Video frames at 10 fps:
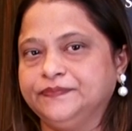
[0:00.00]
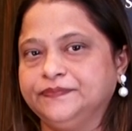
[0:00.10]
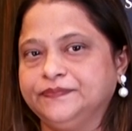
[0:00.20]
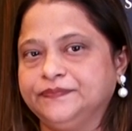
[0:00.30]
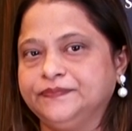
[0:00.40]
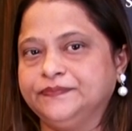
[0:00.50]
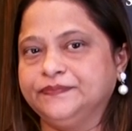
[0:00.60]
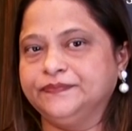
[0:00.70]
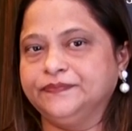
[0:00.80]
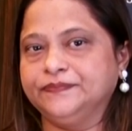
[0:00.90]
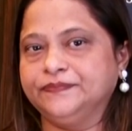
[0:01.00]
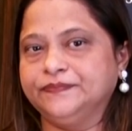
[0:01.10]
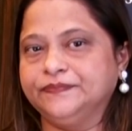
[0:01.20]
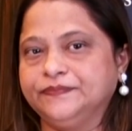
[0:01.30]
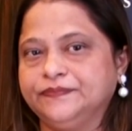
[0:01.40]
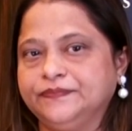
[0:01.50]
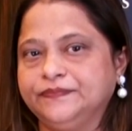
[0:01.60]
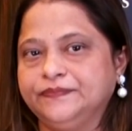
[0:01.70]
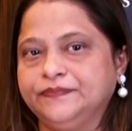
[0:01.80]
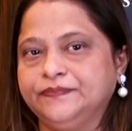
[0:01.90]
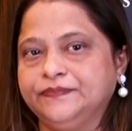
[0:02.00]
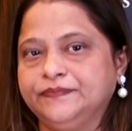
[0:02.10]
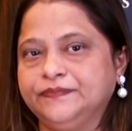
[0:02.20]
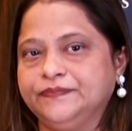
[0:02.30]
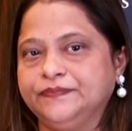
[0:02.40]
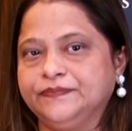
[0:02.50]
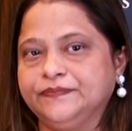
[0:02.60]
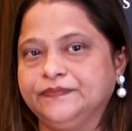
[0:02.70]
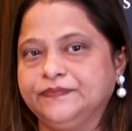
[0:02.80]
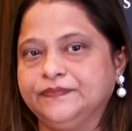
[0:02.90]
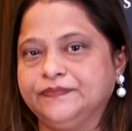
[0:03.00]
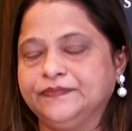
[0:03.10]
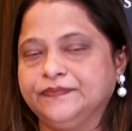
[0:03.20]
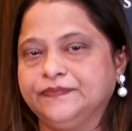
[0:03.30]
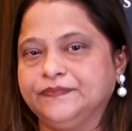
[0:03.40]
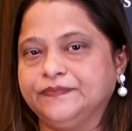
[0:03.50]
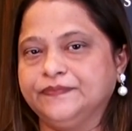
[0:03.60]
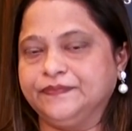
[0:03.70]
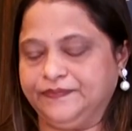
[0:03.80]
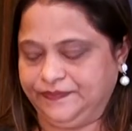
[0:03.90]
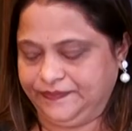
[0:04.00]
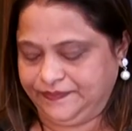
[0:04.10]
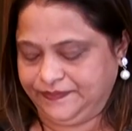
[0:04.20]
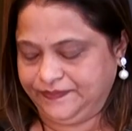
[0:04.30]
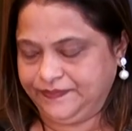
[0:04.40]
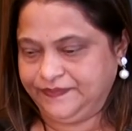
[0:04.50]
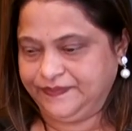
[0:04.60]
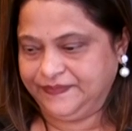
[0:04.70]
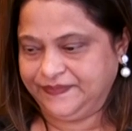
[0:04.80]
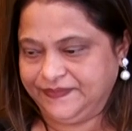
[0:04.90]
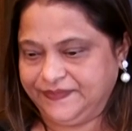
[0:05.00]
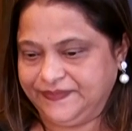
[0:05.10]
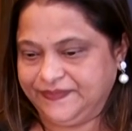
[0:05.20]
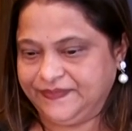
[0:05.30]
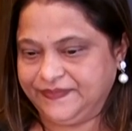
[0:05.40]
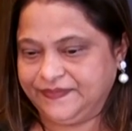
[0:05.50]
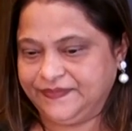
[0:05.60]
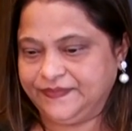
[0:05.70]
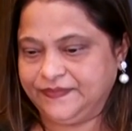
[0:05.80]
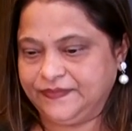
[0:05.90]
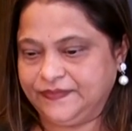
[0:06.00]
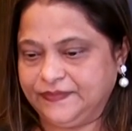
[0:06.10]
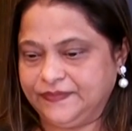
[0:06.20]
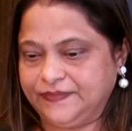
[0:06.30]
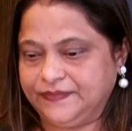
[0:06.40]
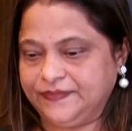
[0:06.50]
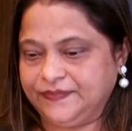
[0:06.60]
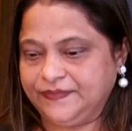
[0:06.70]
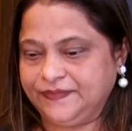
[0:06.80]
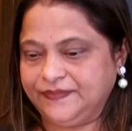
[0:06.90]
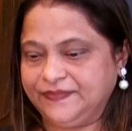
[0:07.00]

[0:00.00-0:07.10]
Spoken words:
The person shown says nothing.